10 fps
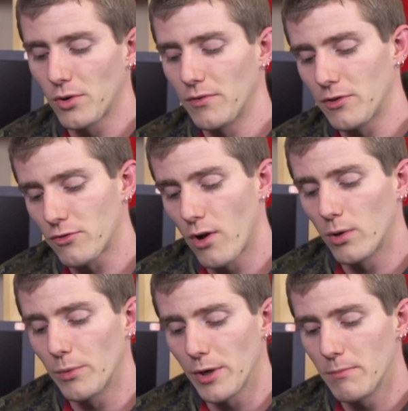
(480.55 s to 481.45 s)
sort of a
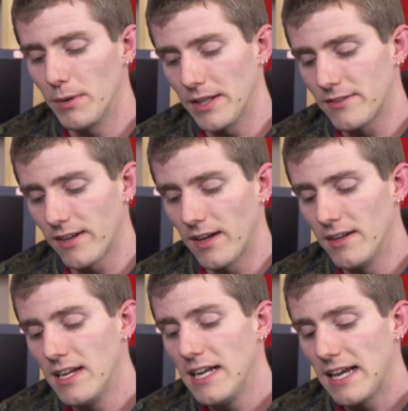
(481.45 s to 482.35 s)
strong word, but
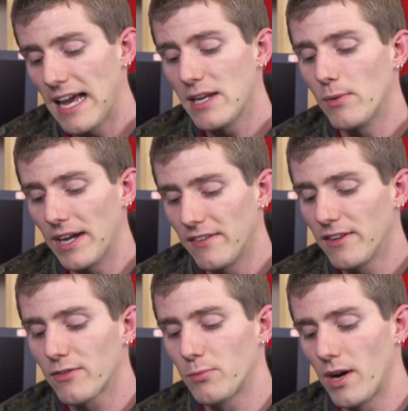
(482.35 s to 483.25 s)
anyway, in
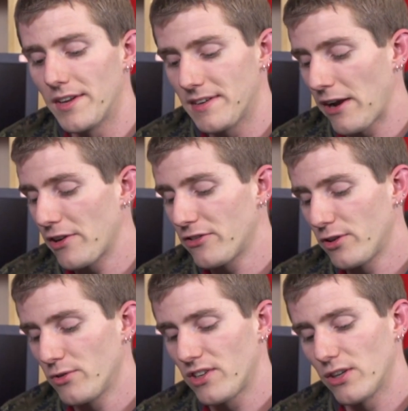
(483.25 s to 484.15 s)
this one, Ares
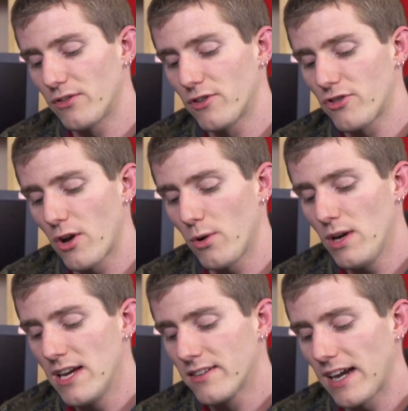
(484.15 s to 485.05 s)
2 steals the
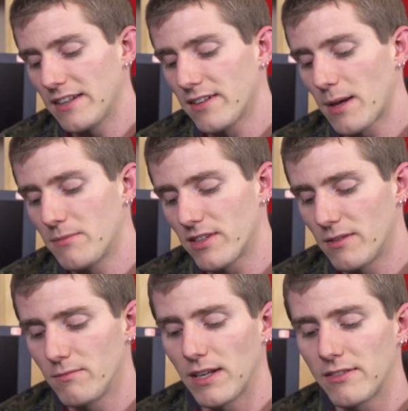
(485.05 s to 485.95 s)
show, Titan comes
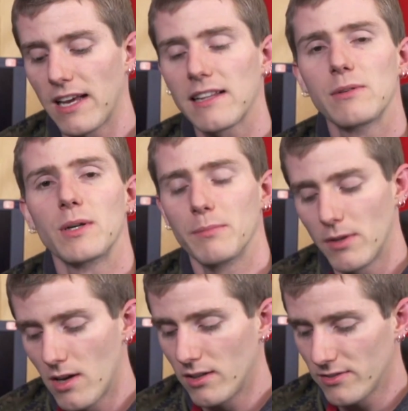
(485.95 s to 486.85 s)
in exactly where it
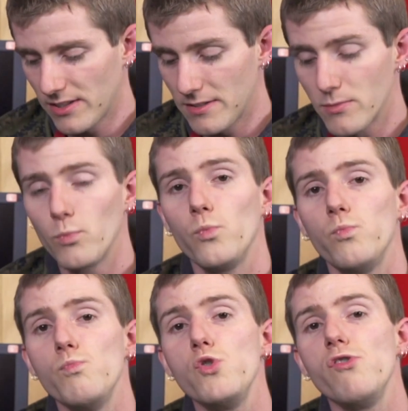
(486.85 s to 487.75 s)
belongs,
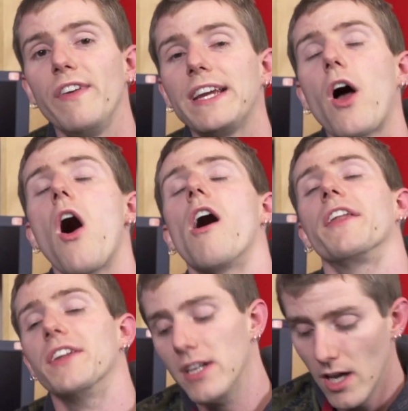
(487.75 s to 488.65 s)
and moving
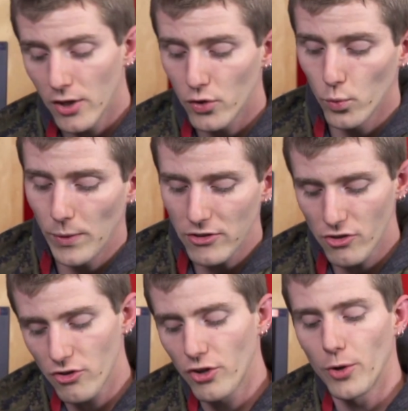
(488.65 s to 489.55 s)
on to
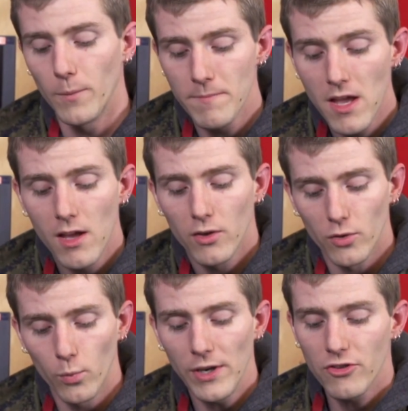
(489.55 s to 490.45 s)
Witcher 2.
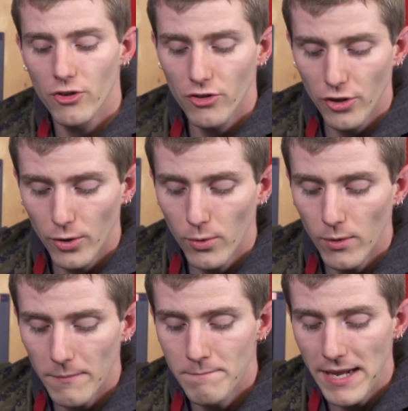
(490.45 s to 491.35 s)
So Witcher
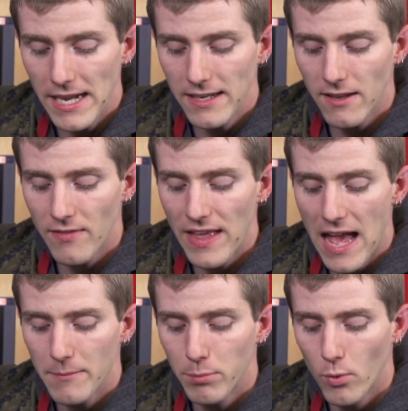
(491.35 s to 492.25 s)
2 made
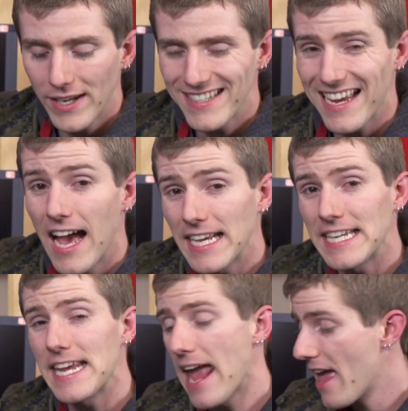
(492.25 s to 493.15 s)
that point
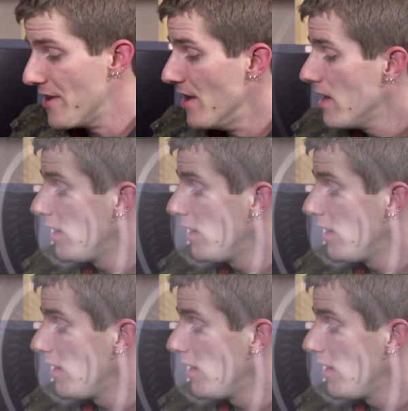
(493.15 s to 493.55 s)
again.